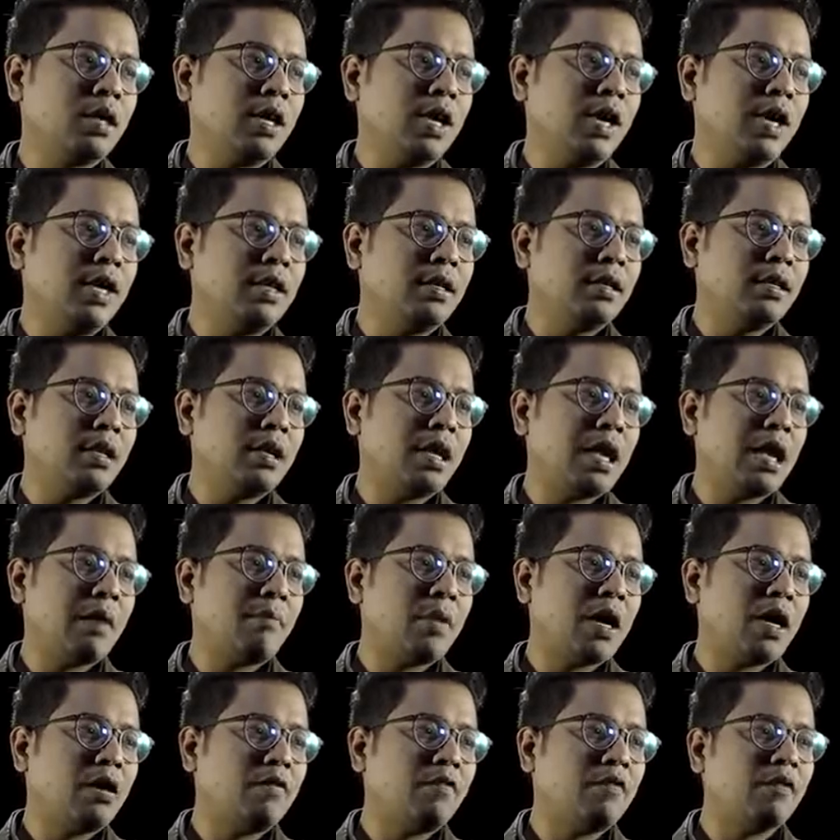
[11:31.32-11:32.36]
and
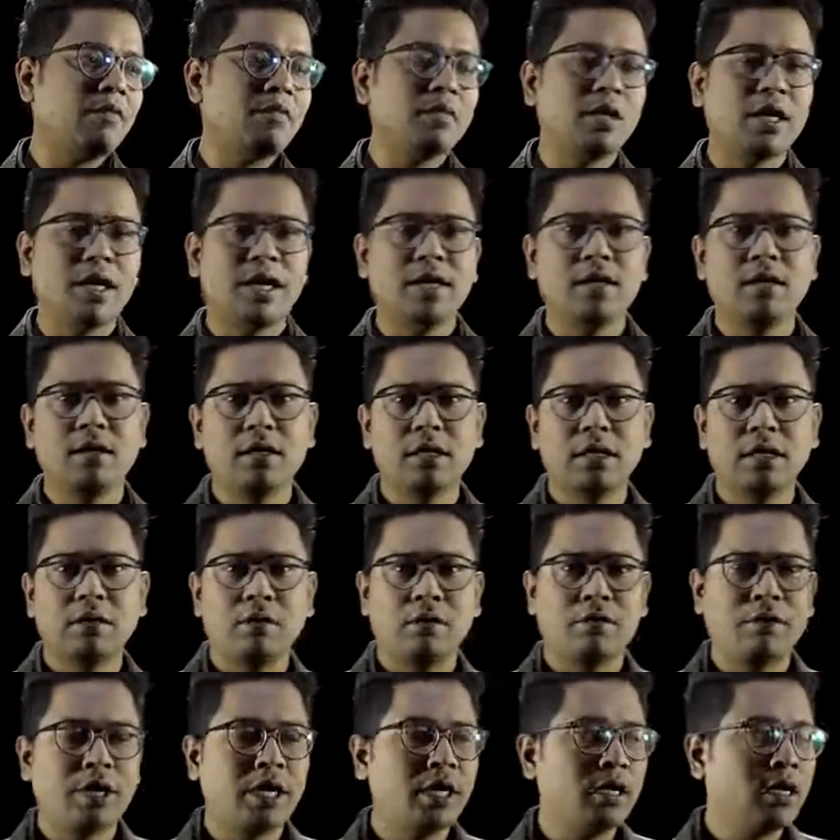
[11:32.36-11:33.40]
apart from that,
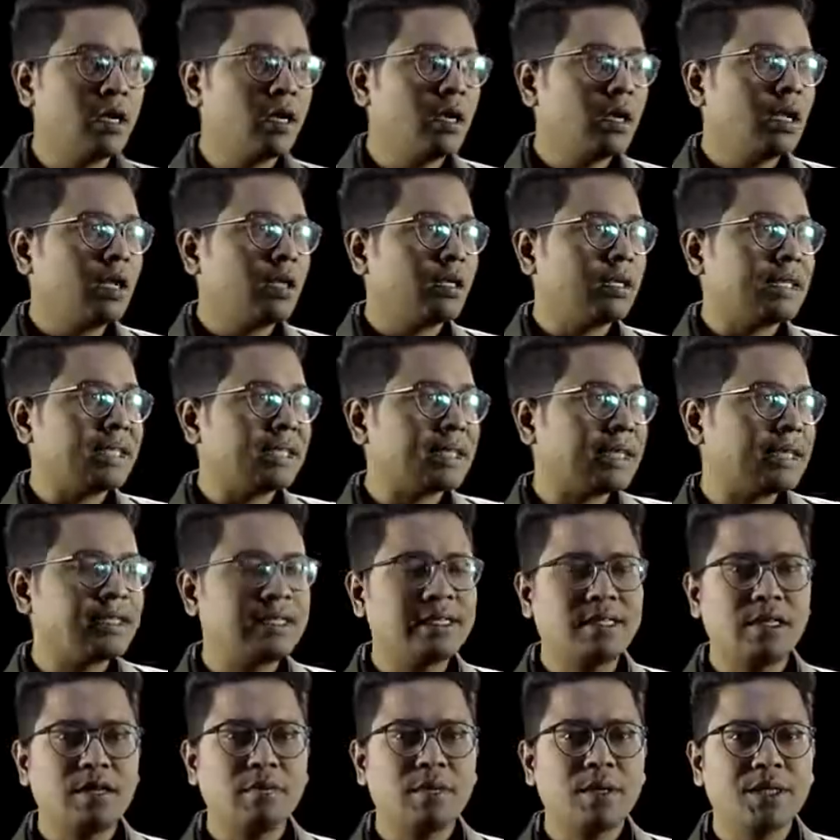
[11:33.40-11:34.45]
all right,
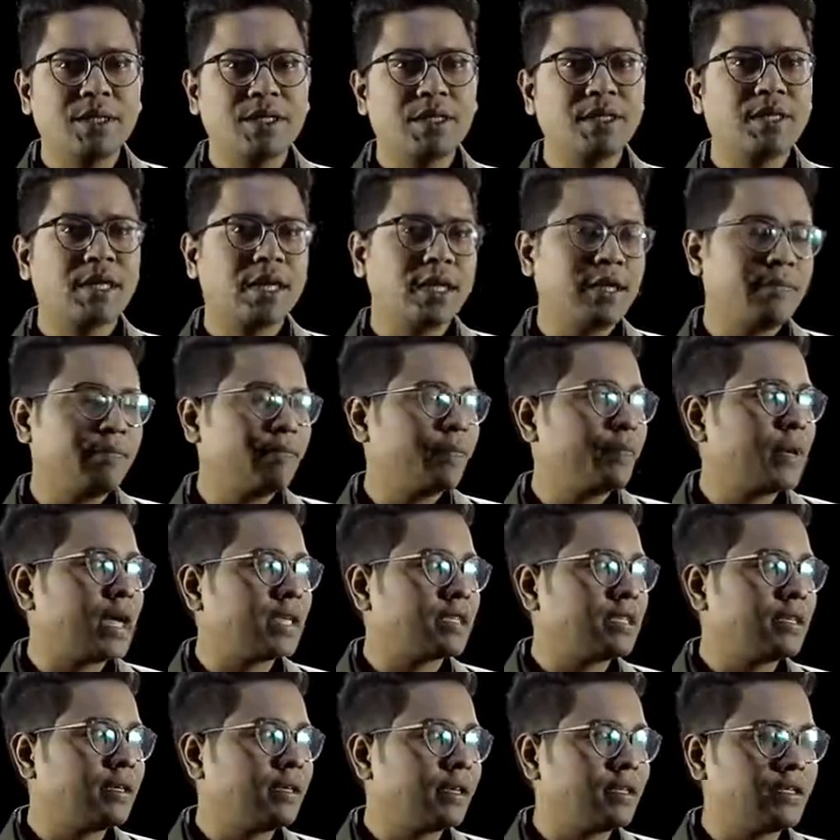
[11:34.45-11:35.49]
discussing the budget and
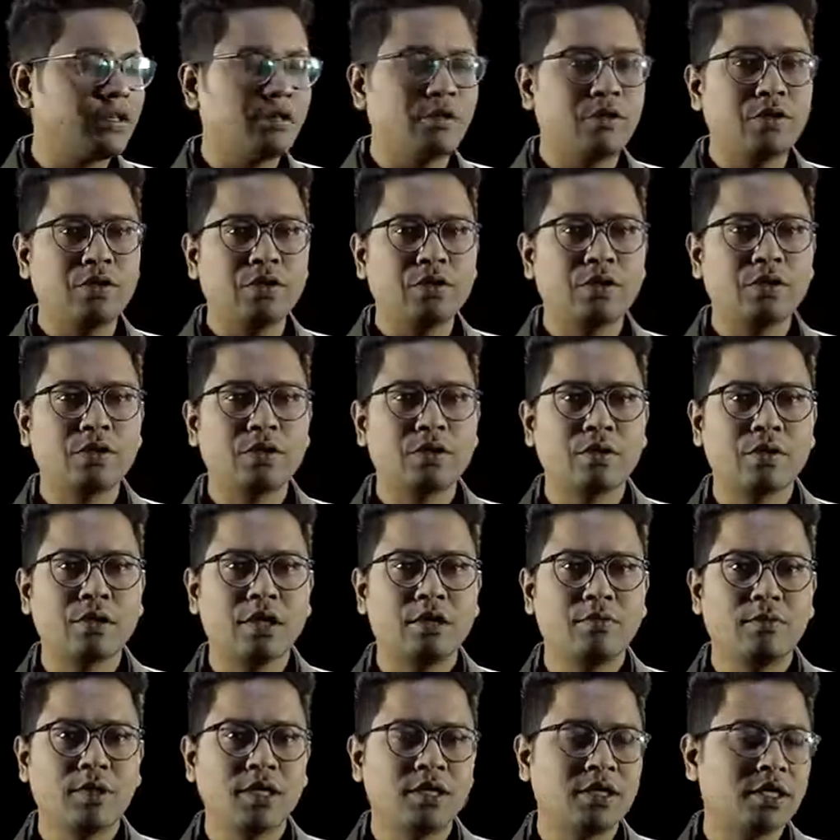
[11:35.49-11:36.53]
passing resolutions on
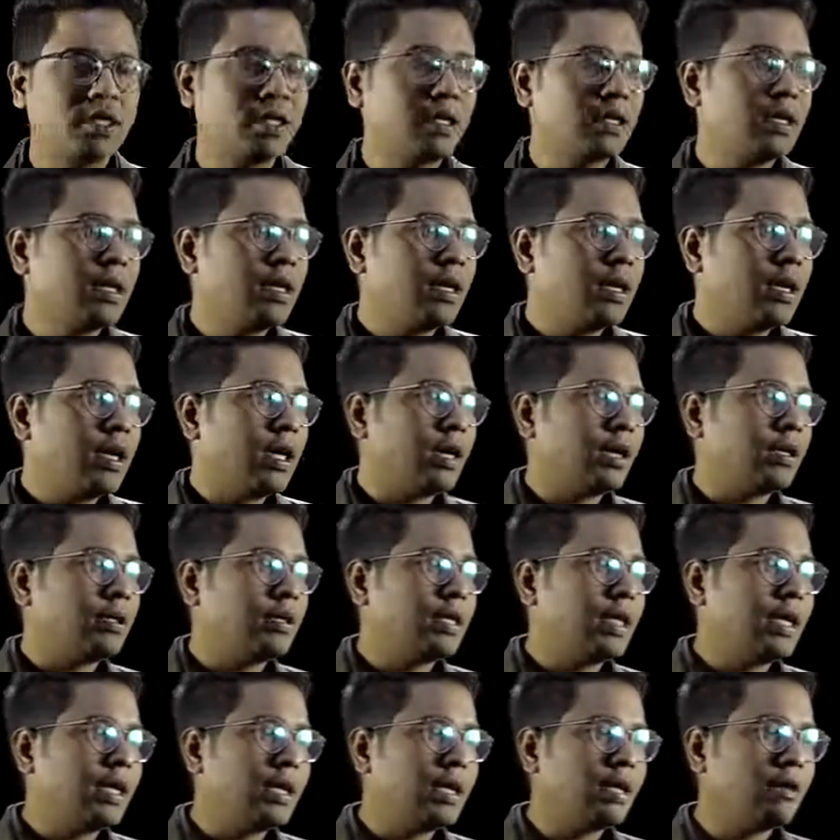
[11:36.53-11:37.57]
the budget,
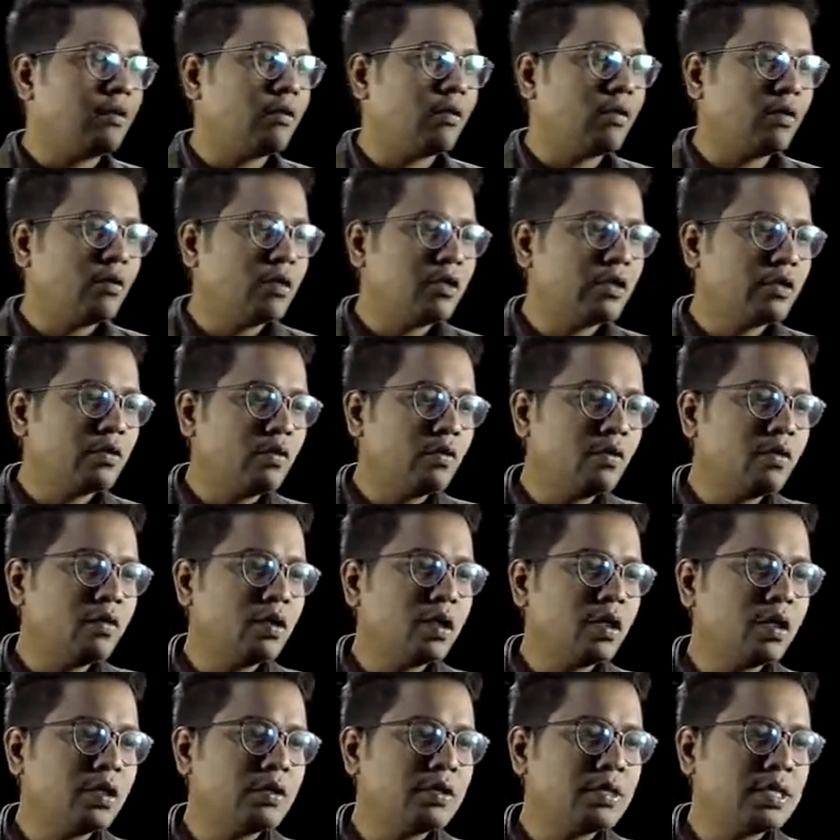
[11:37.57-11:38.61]
they can also,
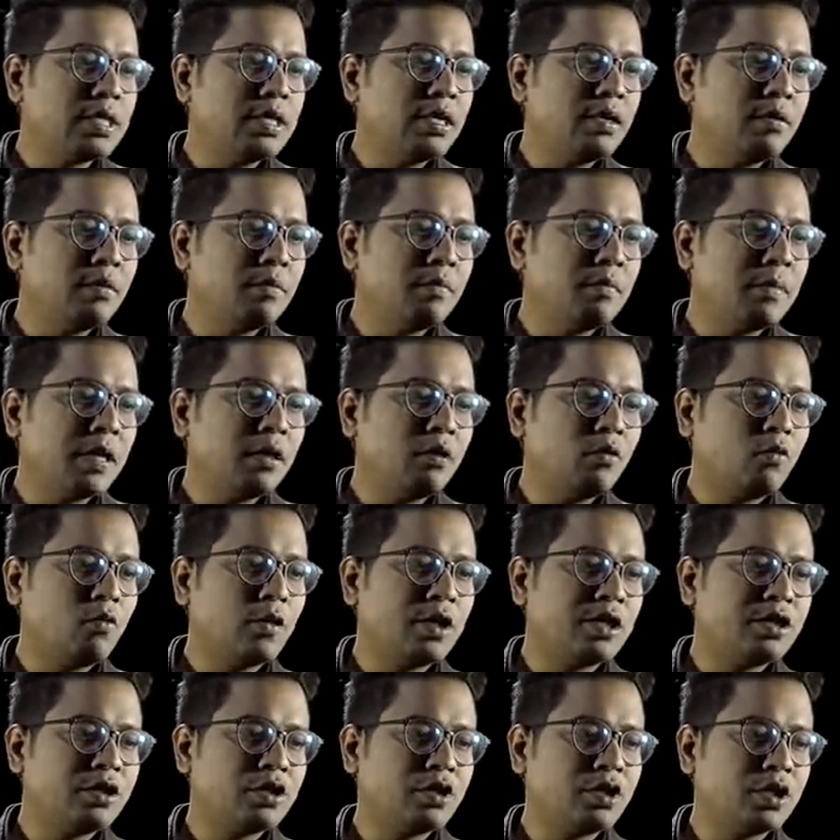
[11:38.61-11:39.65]
you see, make
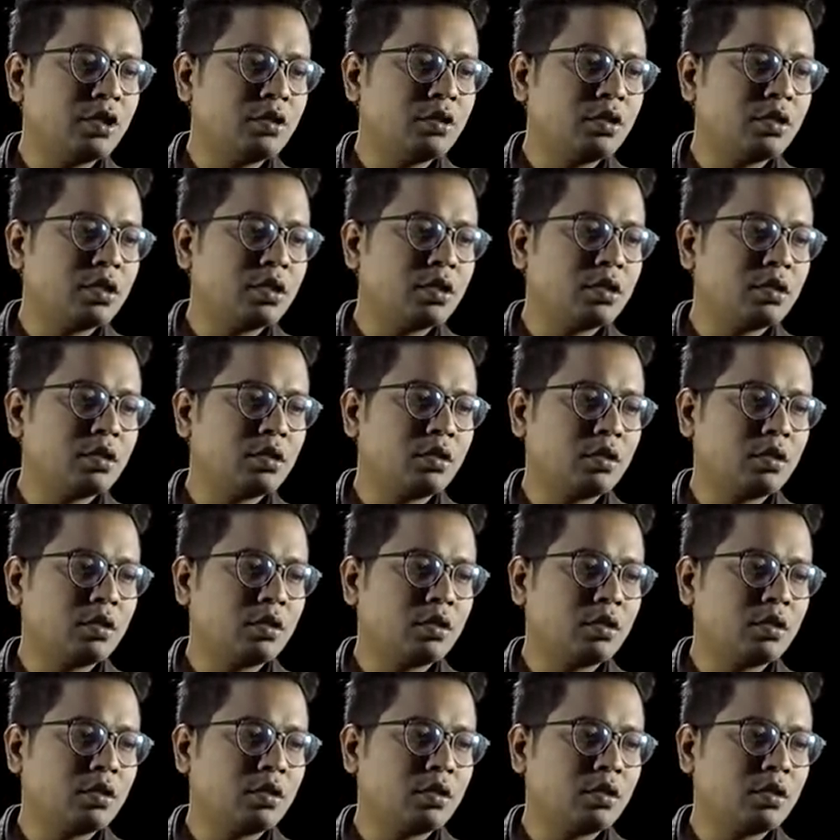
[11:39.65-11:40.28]
questions.